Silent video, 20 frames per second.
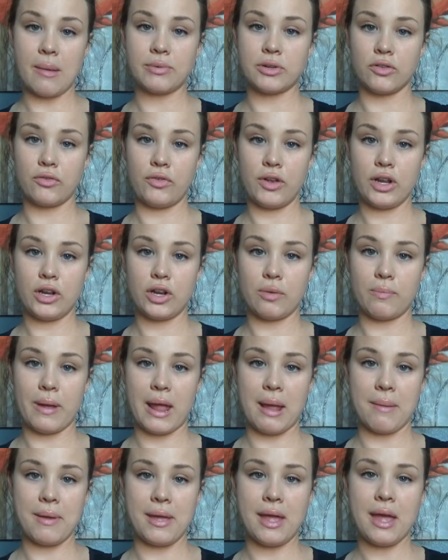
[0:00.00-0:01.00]
to feed your
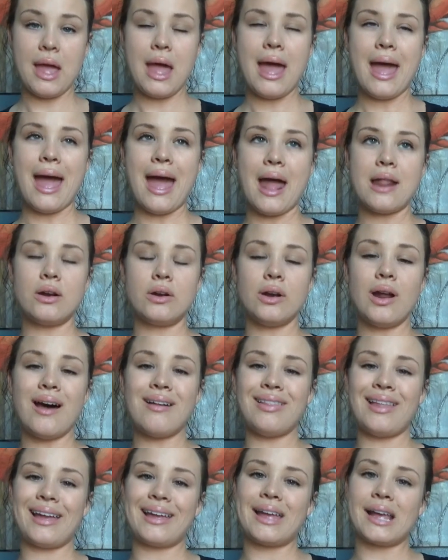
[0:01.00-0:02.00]
baby and you're
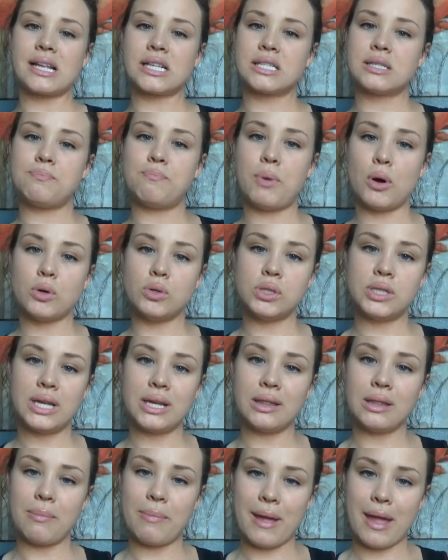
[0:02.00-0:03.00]
not like
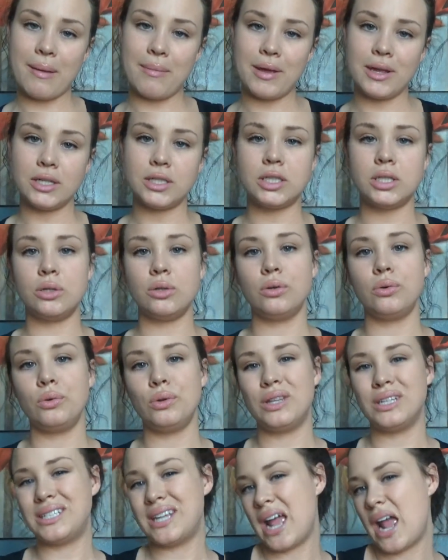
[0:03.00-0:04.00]
exposing the baby to
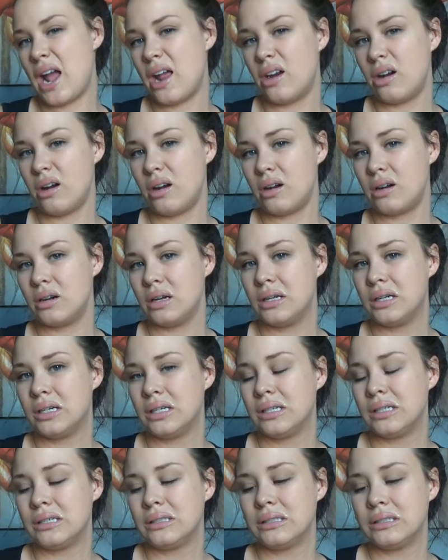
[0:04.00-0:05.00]
the tanner,
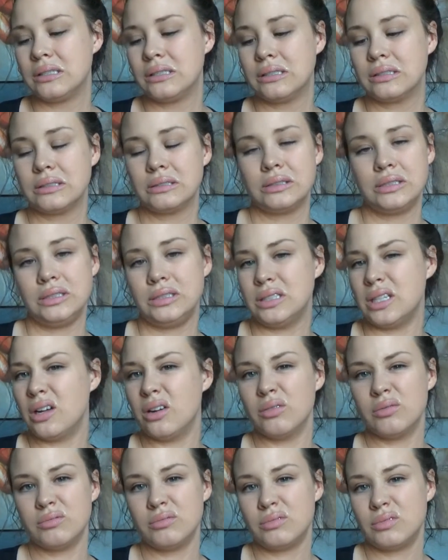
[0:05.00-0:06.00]
you
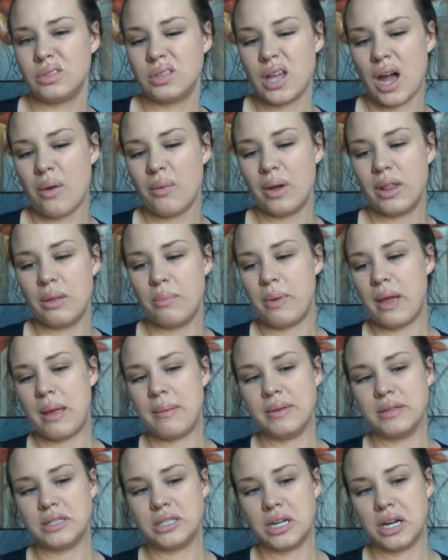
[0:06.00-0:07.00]
know, that way the
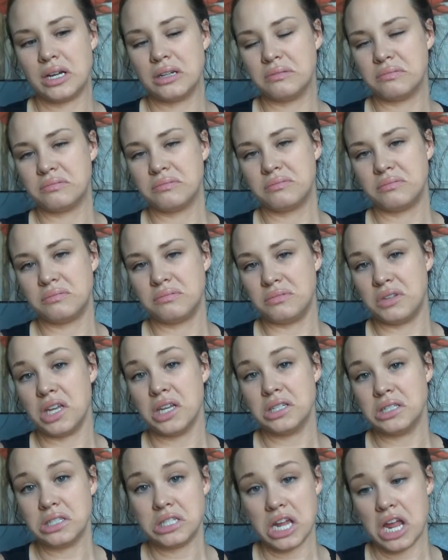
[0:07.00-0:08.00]
baby's not
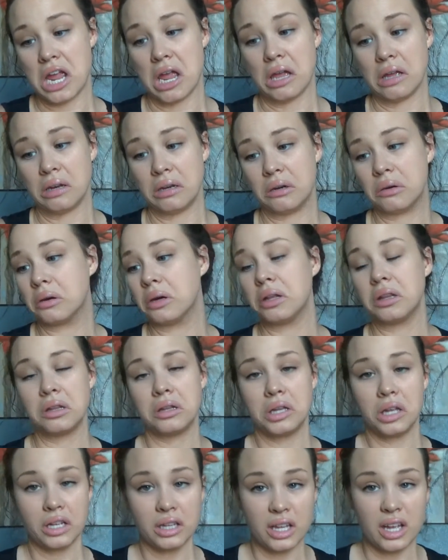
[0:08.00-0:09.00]
getting tan or anything
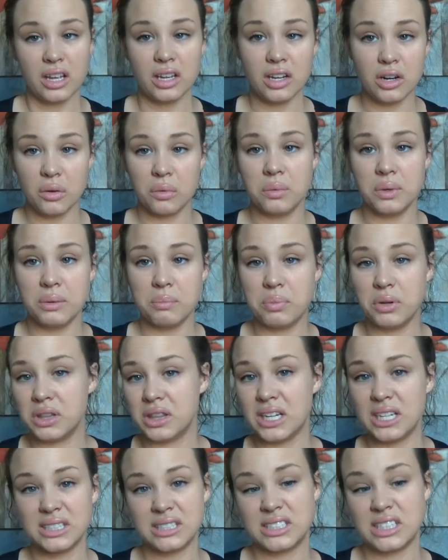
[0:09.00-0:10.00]
like that. You don't want to put
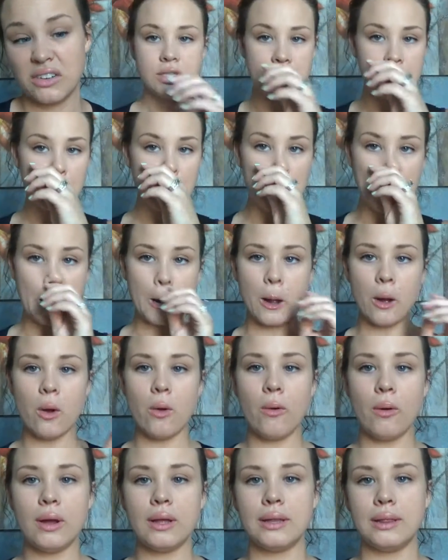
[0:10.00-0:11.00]
that stuff. I'm gonna
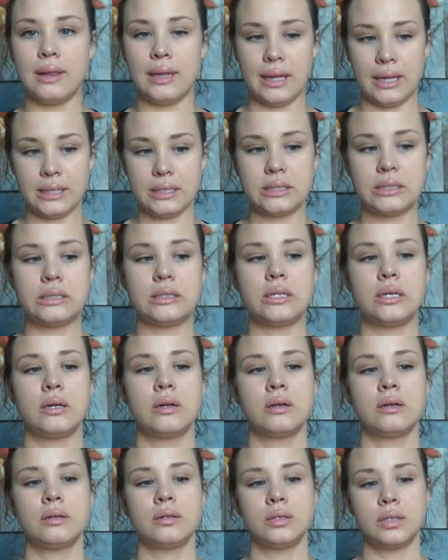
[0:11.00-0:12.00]
go least
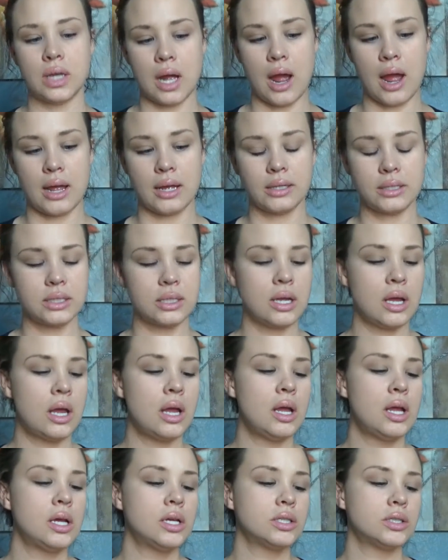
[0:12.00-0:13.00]
to highest.
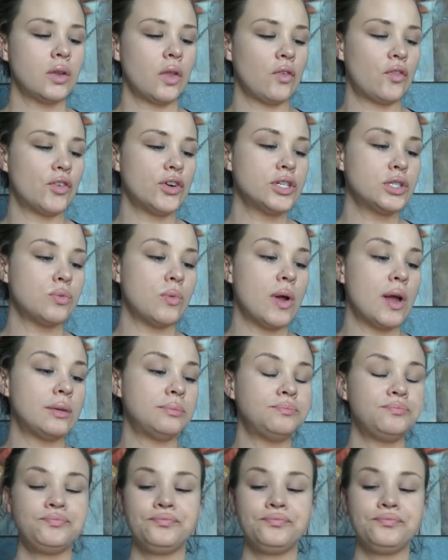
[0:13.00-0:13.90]
So the first one